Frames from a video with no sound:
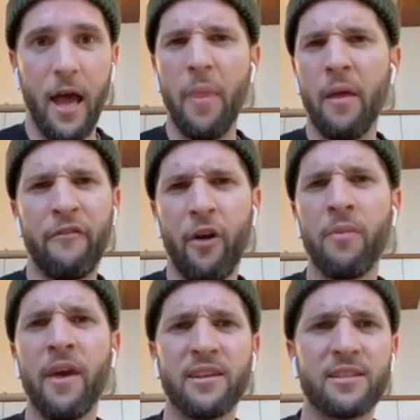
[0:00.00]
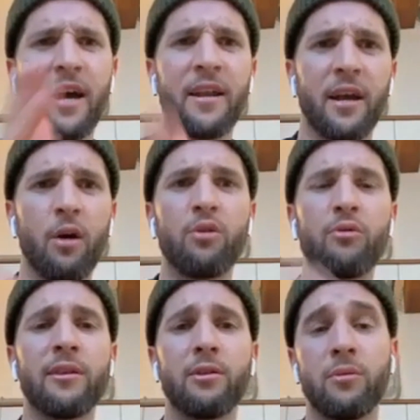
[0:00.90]
And then from there, just kind of go
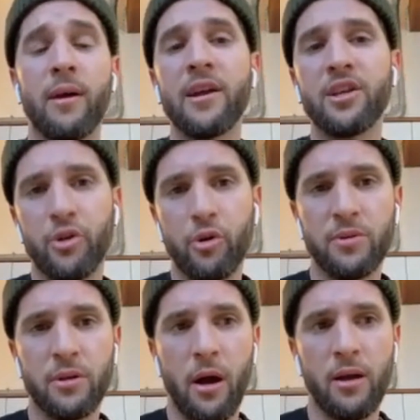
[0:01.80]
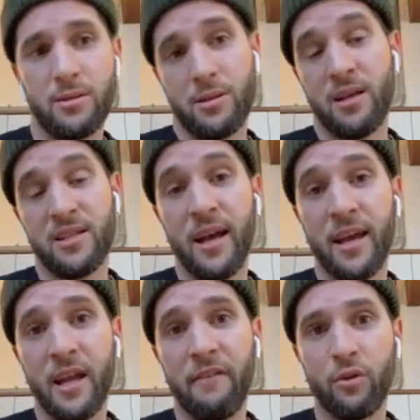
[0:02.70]
through the age groups. I was
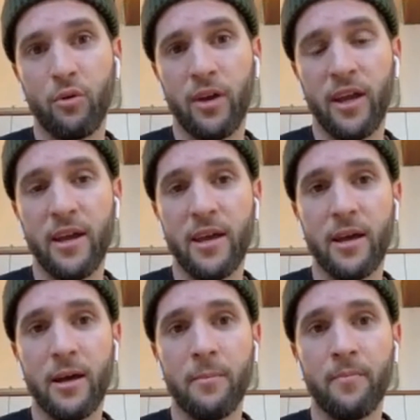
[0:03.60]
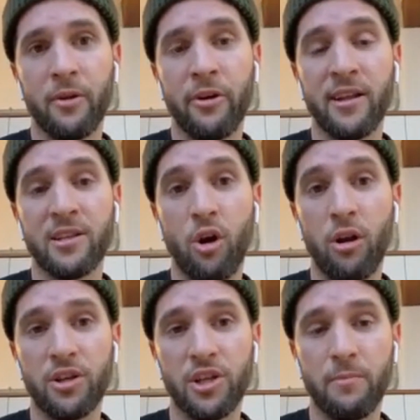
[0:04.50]
lucky enough to get a cricket
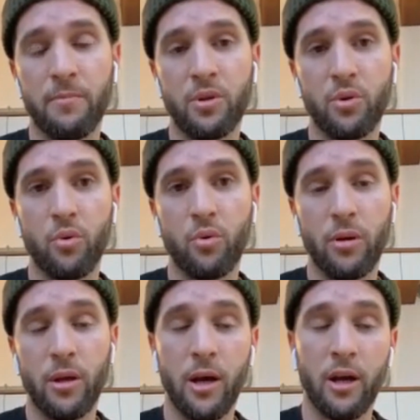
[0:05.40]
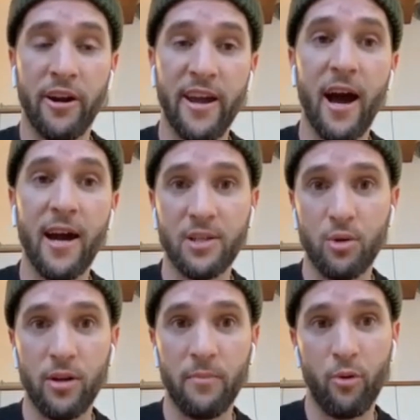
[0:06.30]
scholarship to Grey High
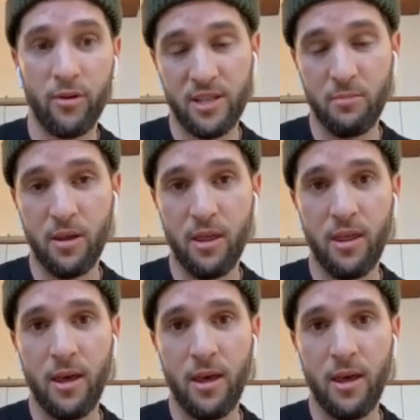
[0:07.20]
School in Port Elizabeth.